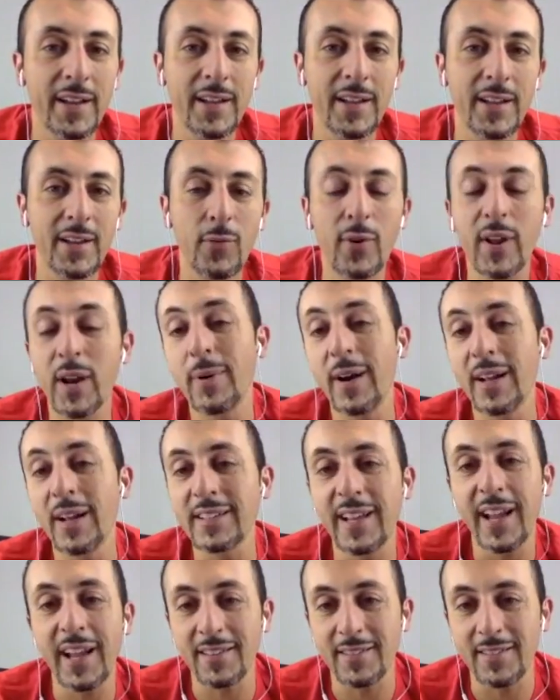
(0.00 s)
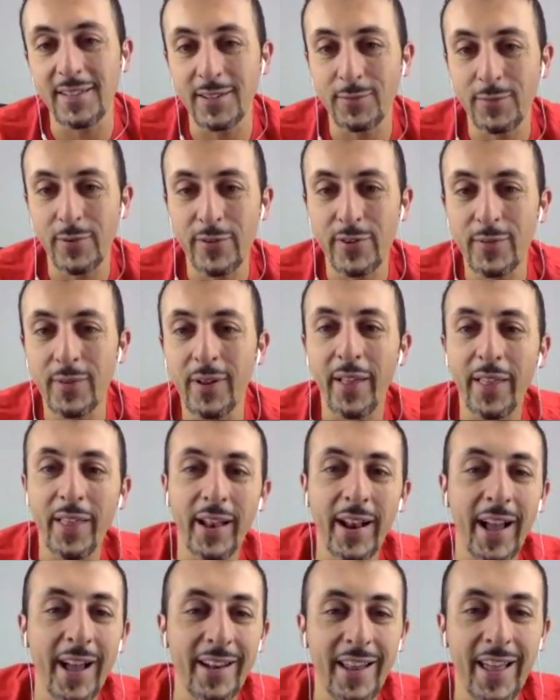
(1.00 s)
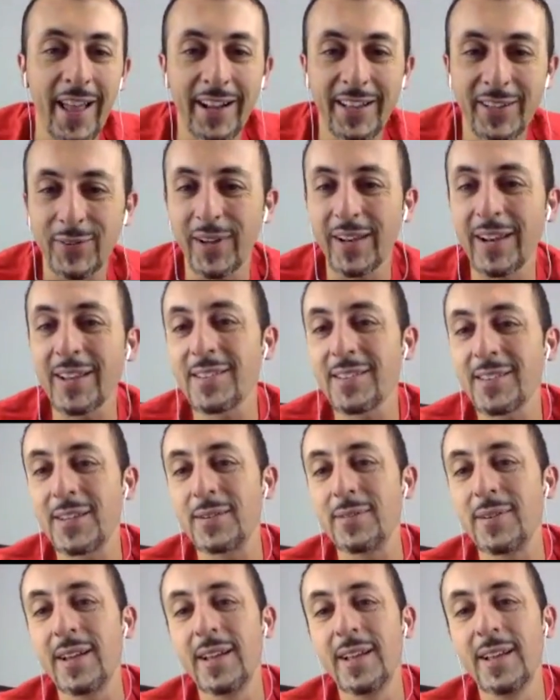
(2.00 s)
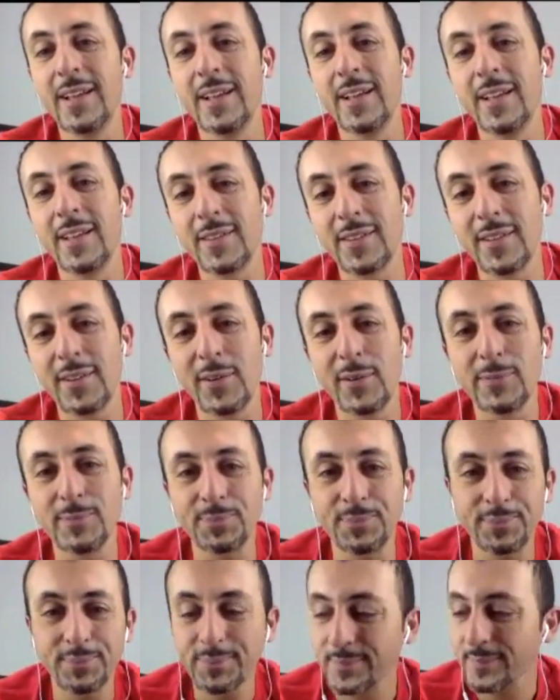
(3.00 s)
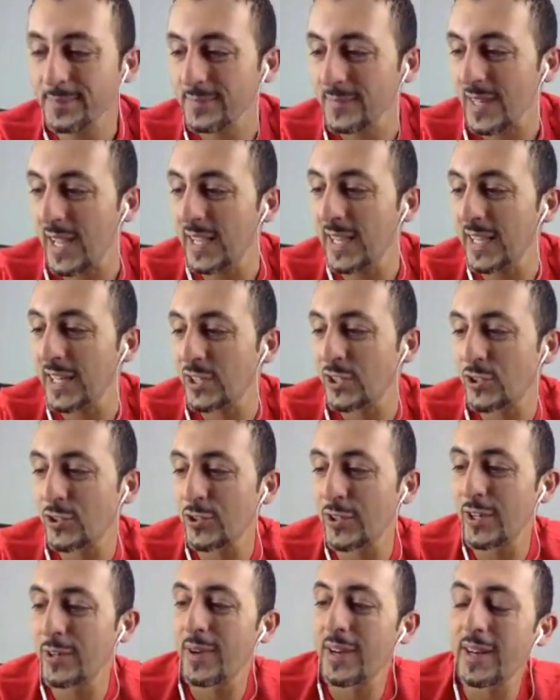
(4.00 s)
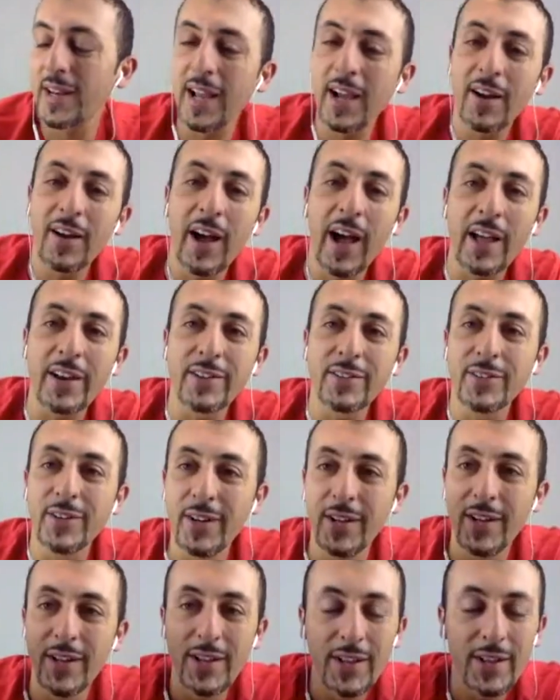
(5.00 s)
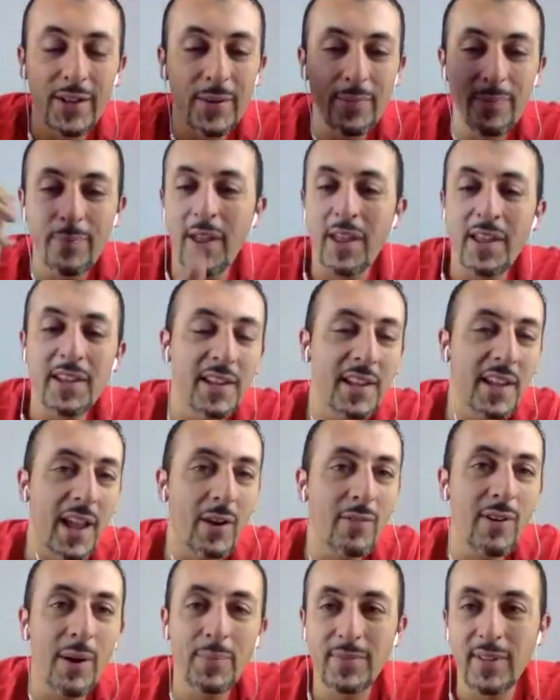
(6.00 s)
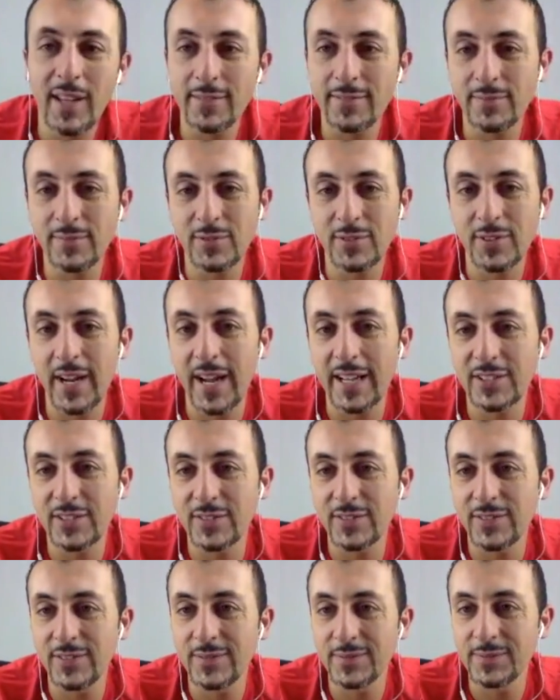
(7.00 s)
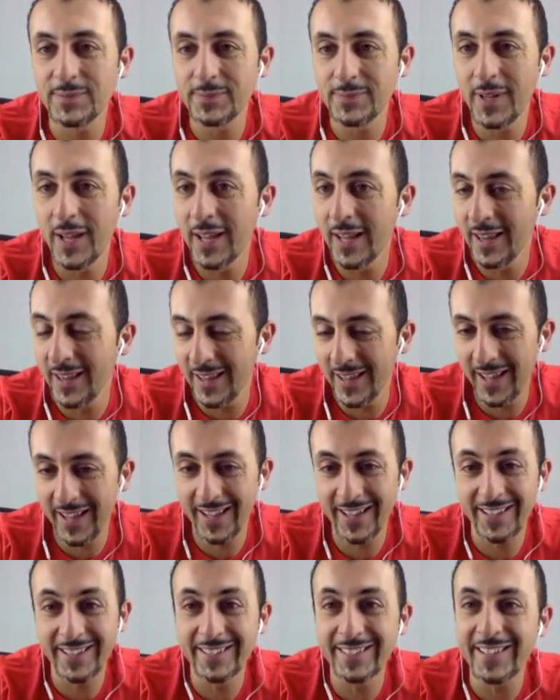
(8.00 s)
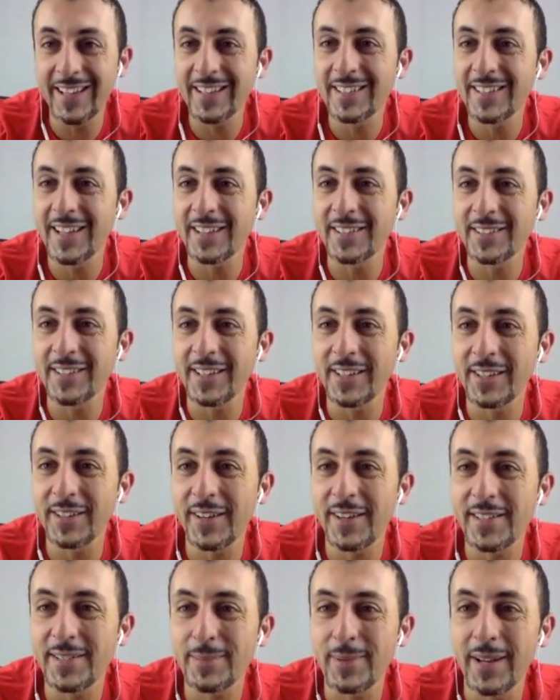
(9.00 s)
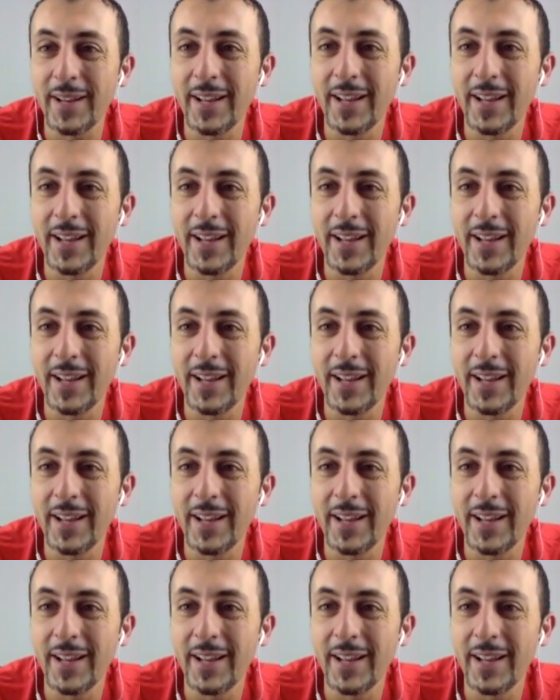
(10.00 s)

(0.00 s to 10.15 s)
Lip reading: what a podcast is, first of all, and then how the heck do I listen to it. So I'm going to show you right now how to make a website from scratch. That sounds kind of crazy, but